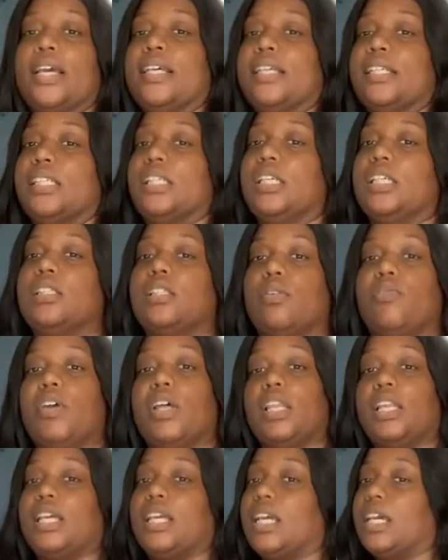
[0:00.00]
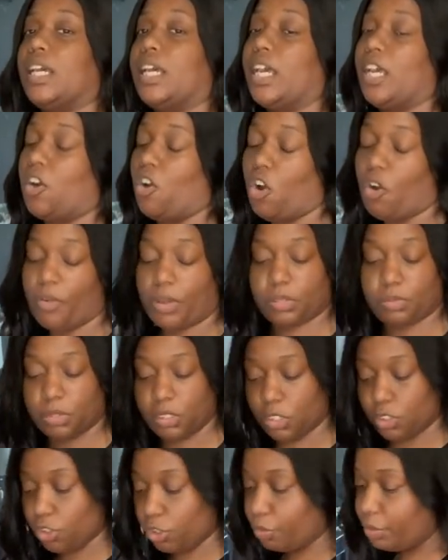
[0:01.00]
She's feeling it. And always with
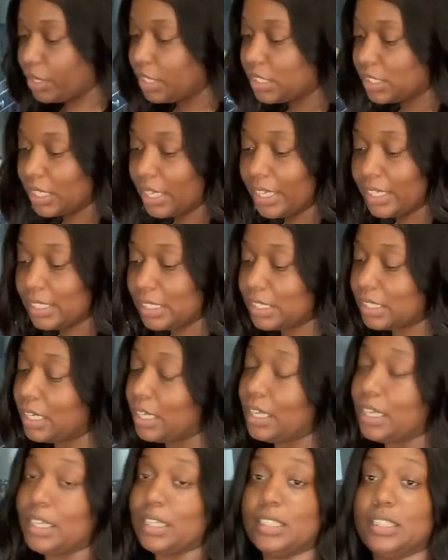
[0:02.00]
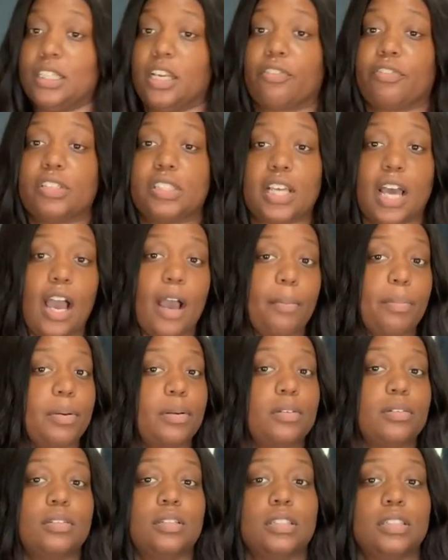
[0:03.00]
the two-piece sets, different top,
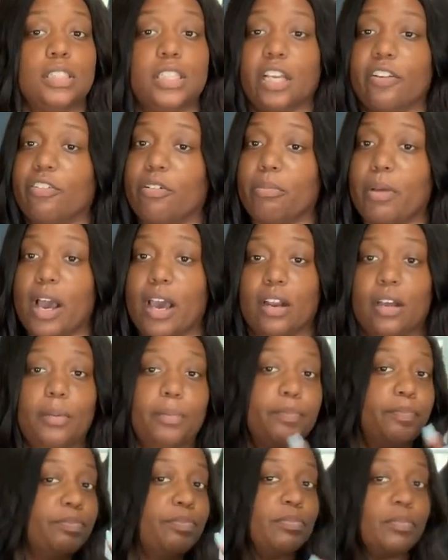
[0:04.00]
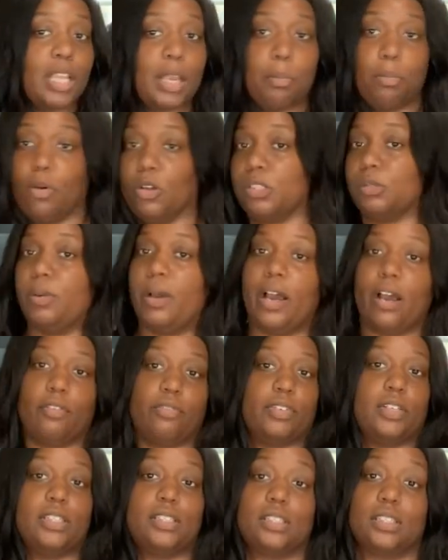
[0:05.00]
different bottom, multiple
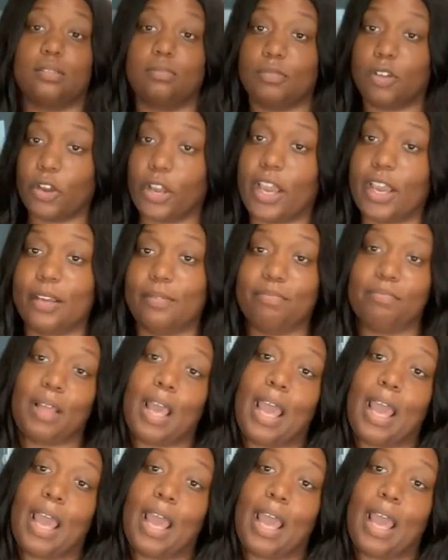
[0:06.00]
outfits, okay?